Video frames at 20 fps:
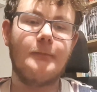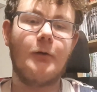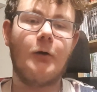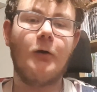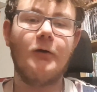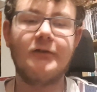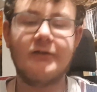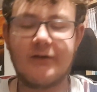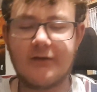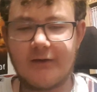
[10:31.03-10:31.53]

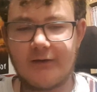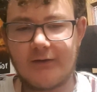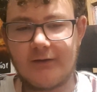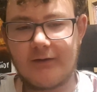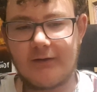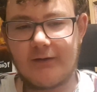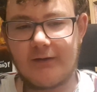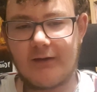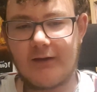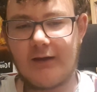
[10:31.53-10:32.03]

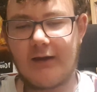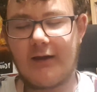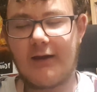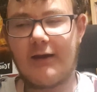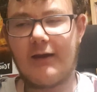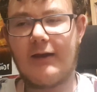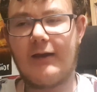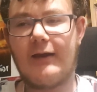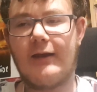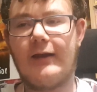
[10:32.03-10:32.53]
Hodoka
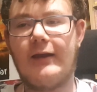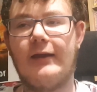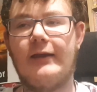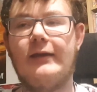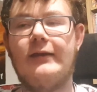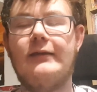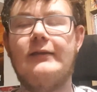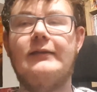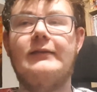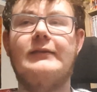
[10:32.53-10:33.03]

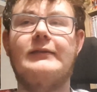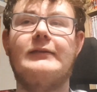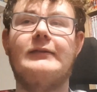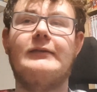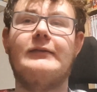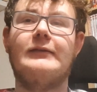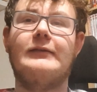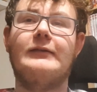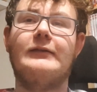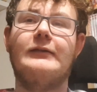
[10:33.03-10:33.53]

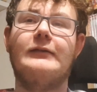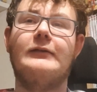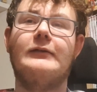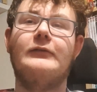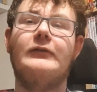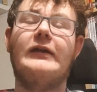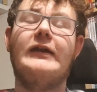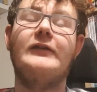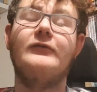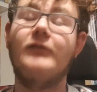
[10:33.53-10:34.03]

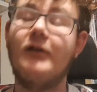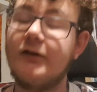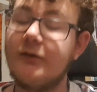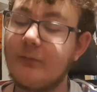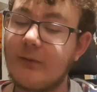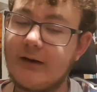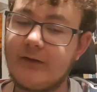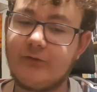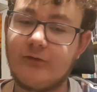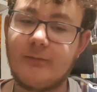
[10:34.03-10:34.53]
he run
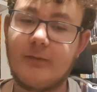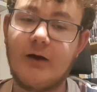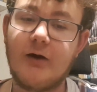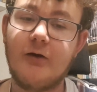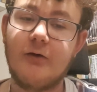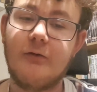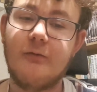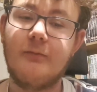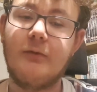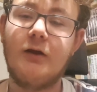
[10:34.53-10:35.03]
away from
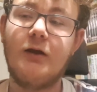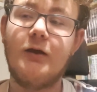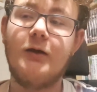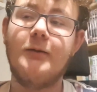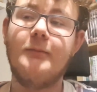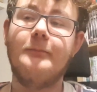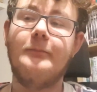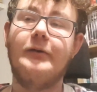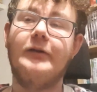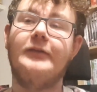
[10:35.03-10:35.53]
home,
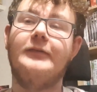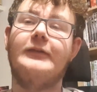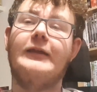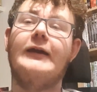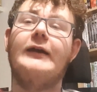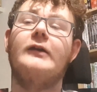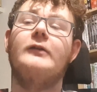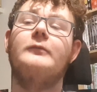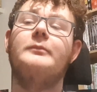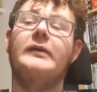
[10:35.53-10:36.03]
but
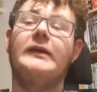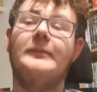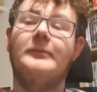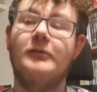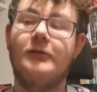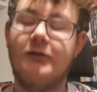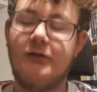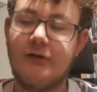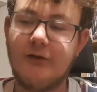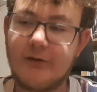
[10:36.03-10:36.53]
now
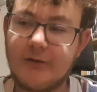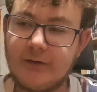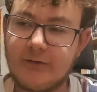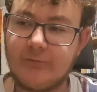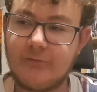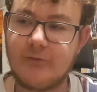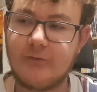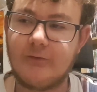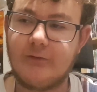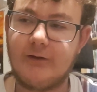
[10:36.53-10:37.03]
people are looking
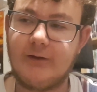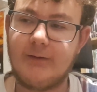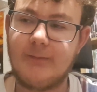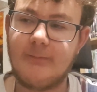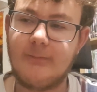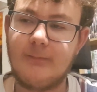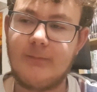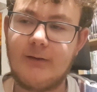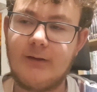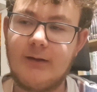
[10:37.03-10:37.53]
for
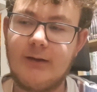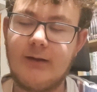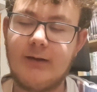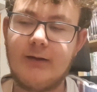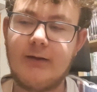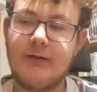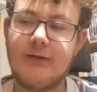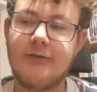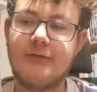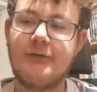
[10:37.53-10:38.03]
him.
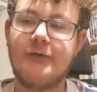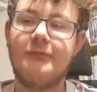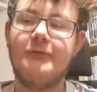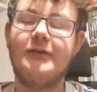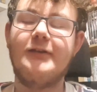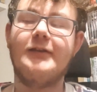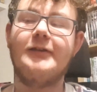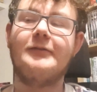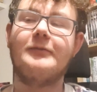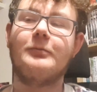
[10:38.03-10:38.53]
So
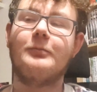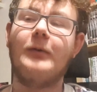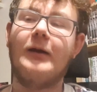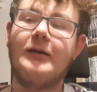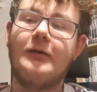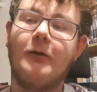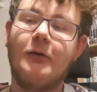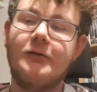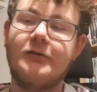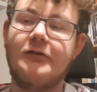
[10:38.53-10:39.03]
this is
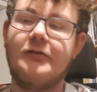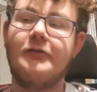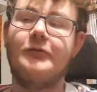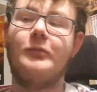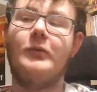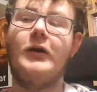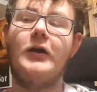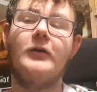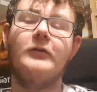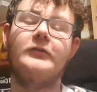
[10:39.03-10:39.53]
when Hodoka's
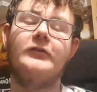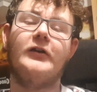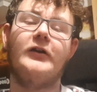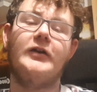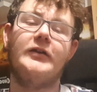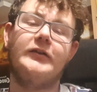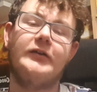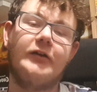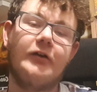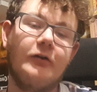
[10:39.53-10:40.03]
world
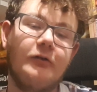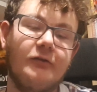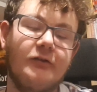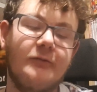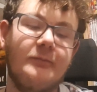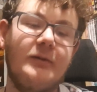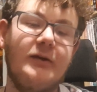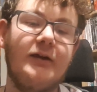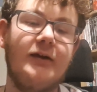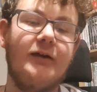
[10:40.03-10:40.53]
kind of goes
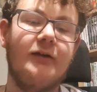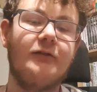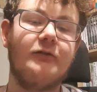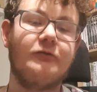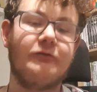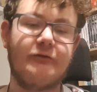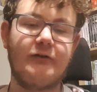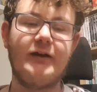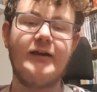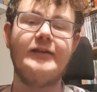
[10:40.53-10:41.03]
a bit
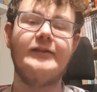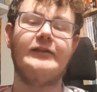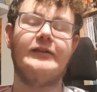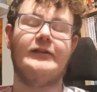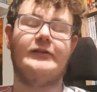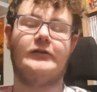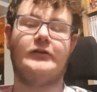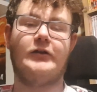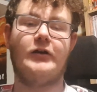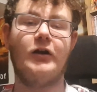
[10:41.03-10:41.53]
crazy.
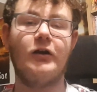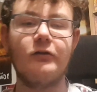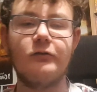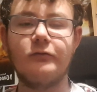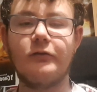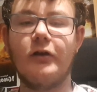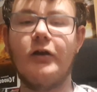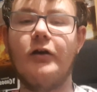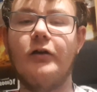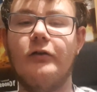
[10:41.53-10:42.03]
It's like, oh
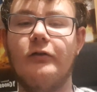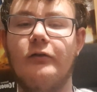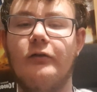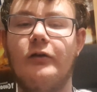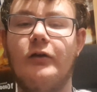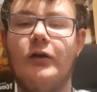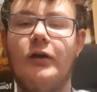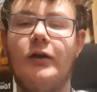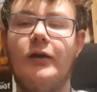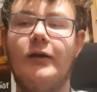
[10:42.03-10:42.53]
no,
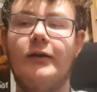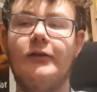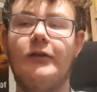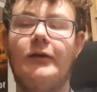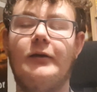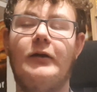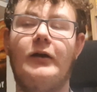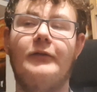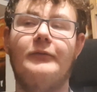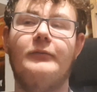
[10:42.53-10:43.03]
it's
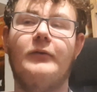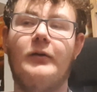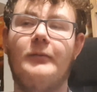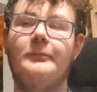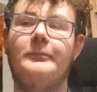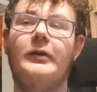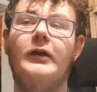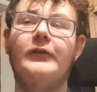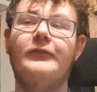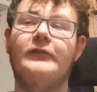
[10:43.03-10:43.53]
like
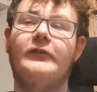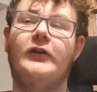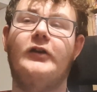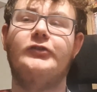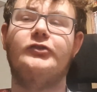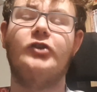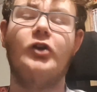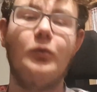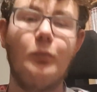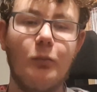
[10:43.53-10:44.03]
I'm perfect. I
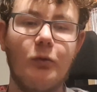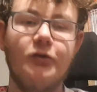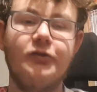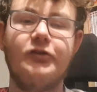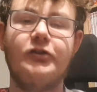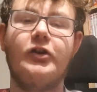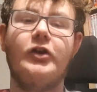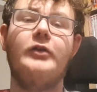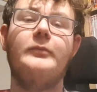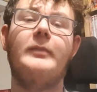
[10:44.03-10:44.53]
don't want
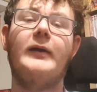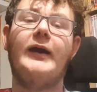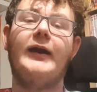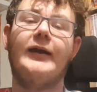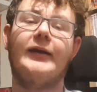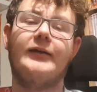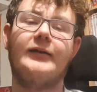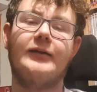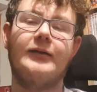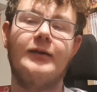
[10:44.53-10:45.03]
to go
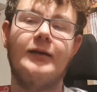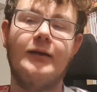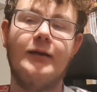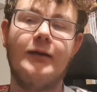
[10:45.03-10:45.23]
back.